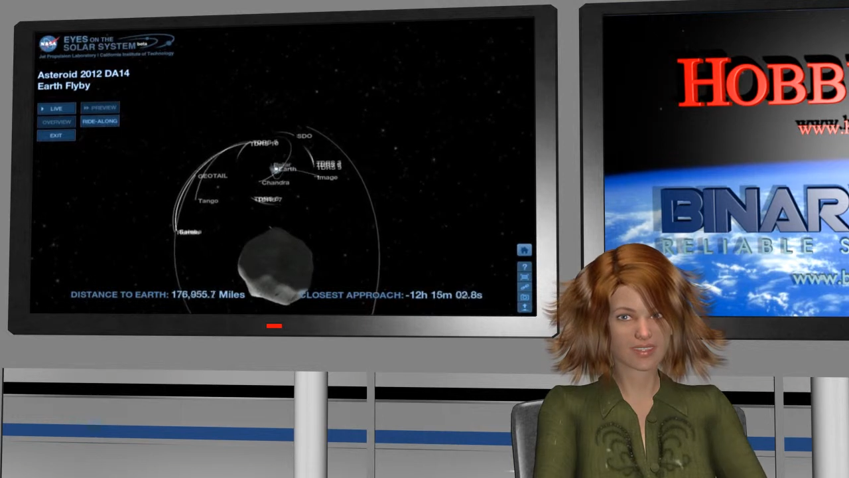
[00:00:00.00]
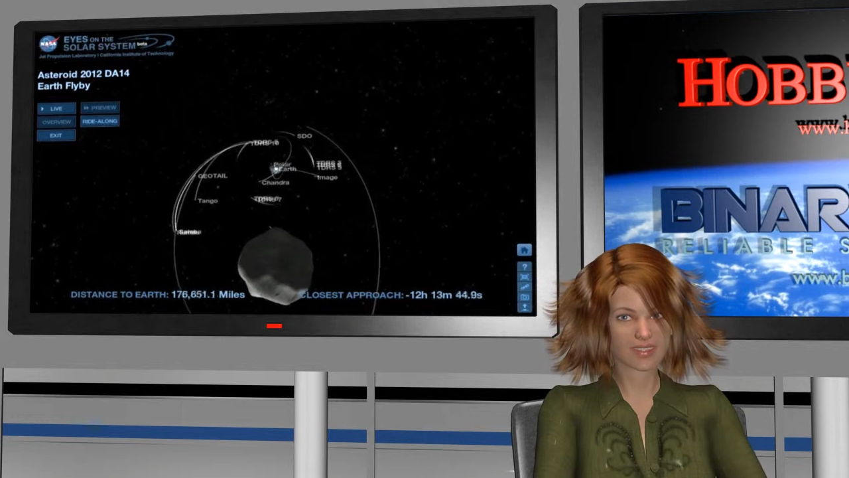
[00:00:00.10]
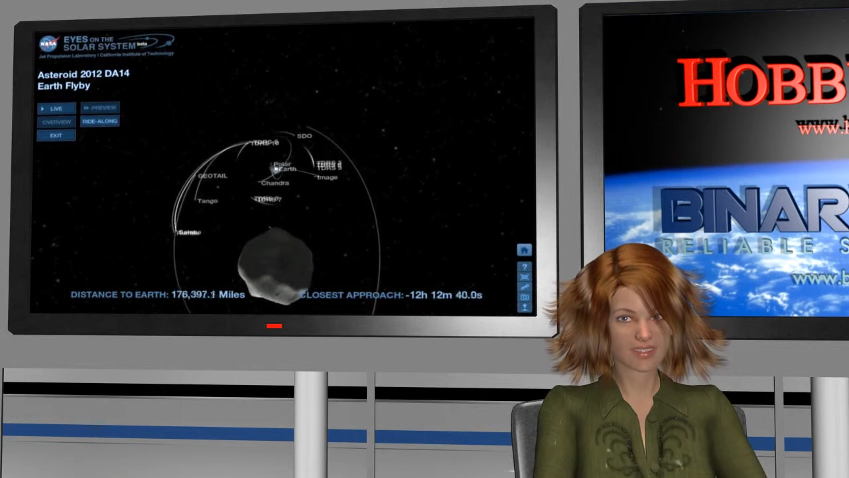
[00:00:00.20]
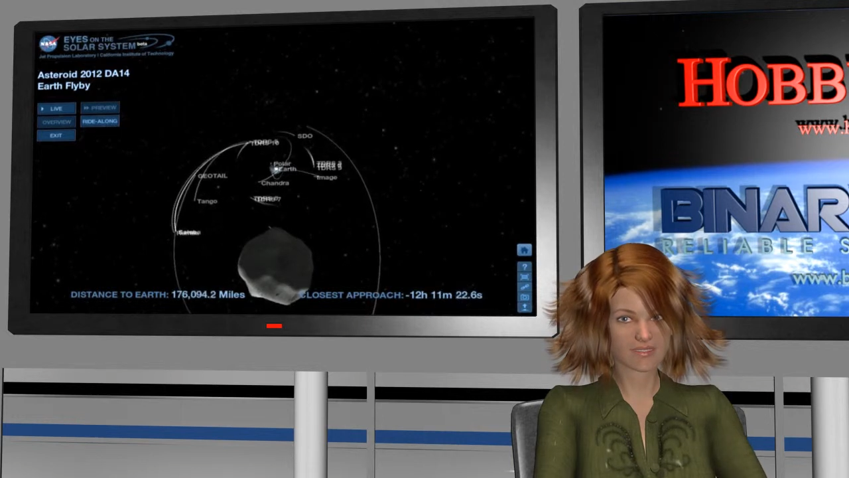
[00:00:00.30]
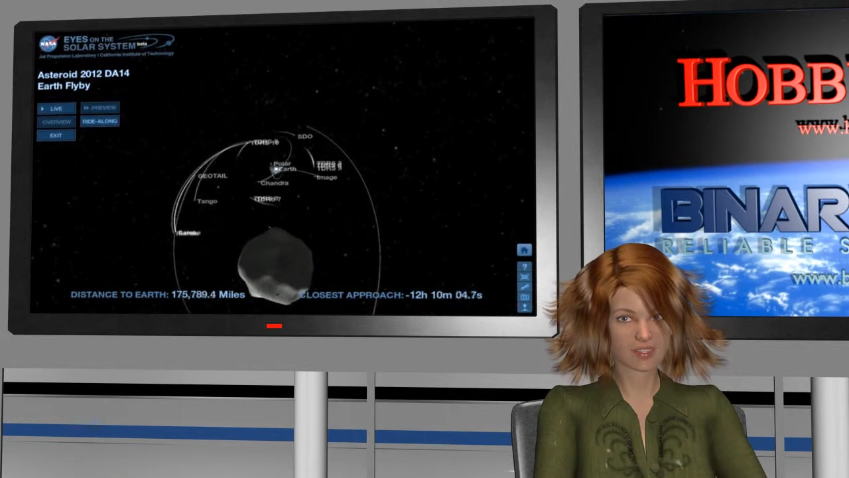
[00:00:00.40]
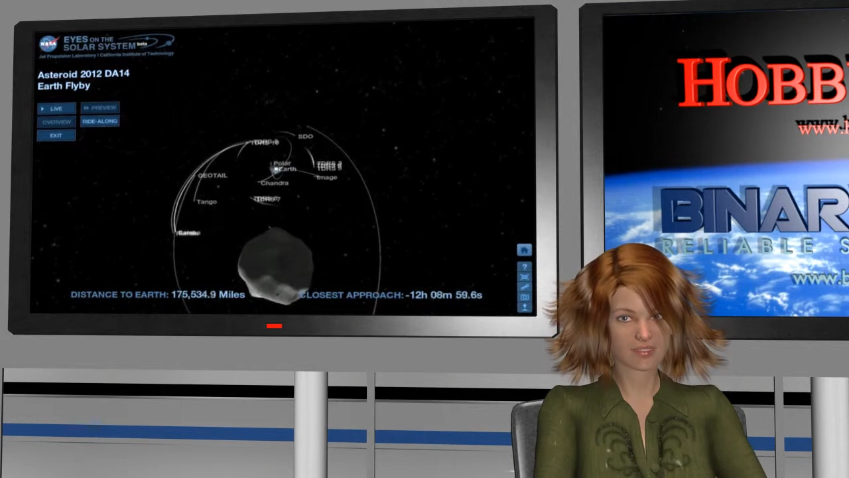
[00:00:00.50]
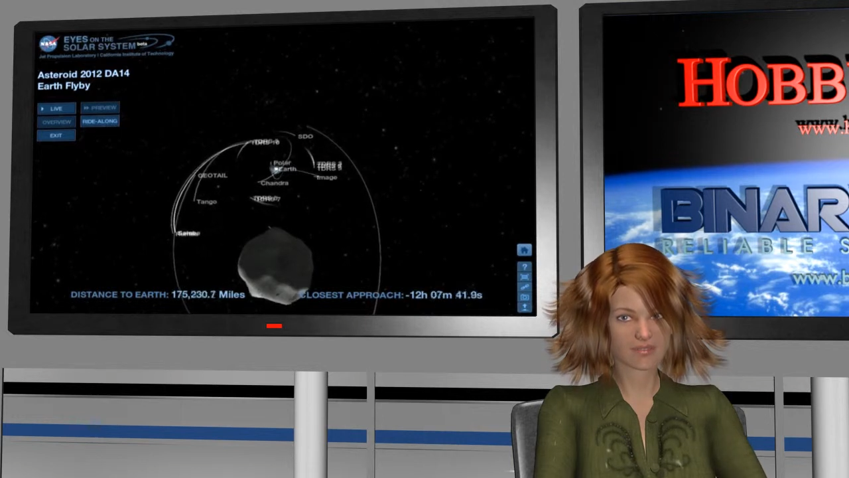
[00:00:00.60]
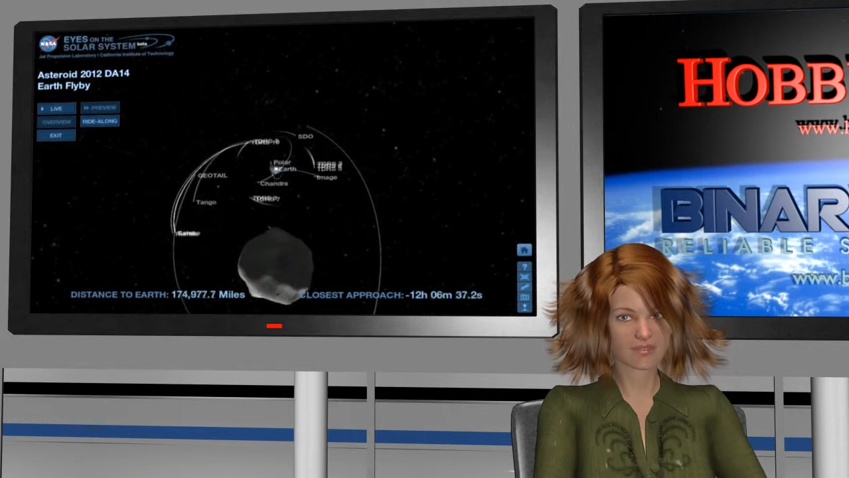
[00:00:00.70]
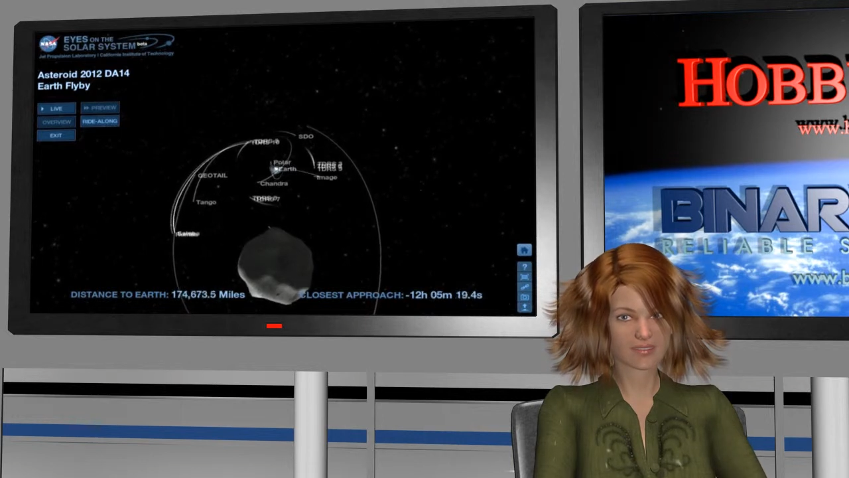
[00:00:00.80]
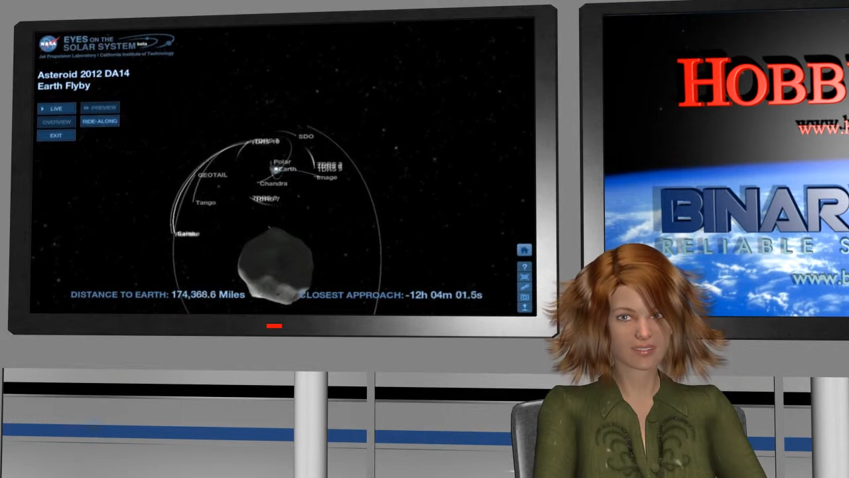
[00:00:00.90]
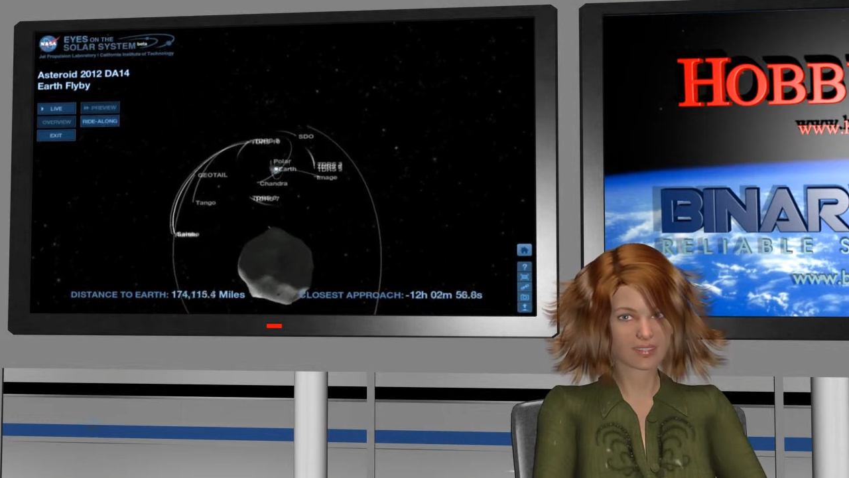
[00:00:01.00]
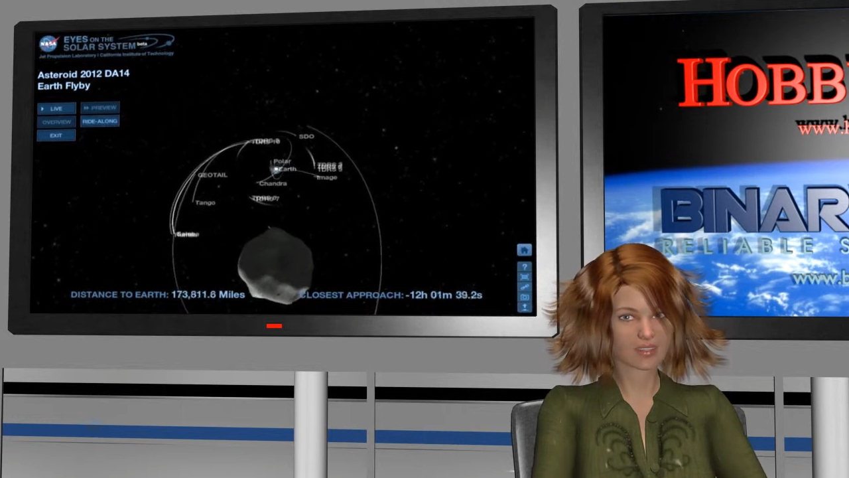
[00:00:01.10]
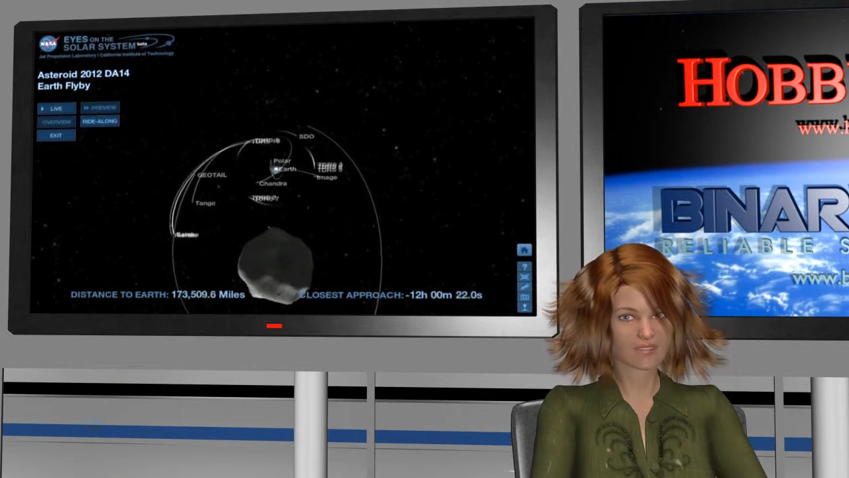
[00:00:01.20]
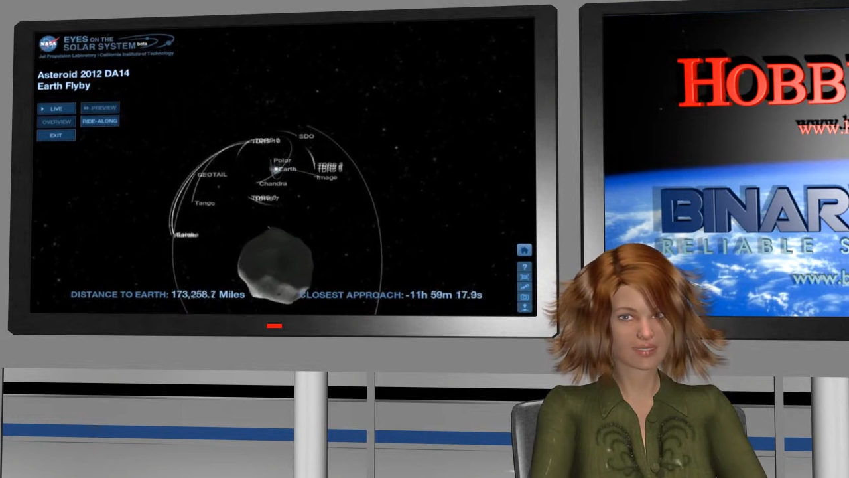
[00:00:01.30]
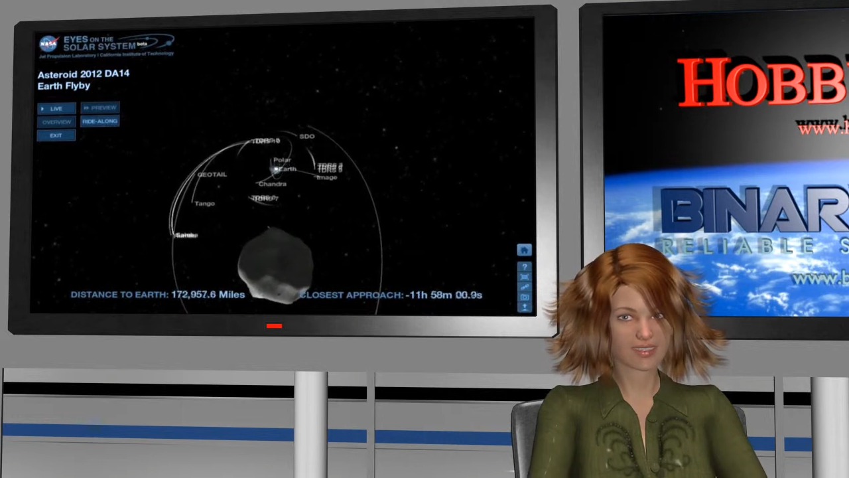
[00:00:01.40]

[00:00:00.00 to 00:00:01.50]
However, it serves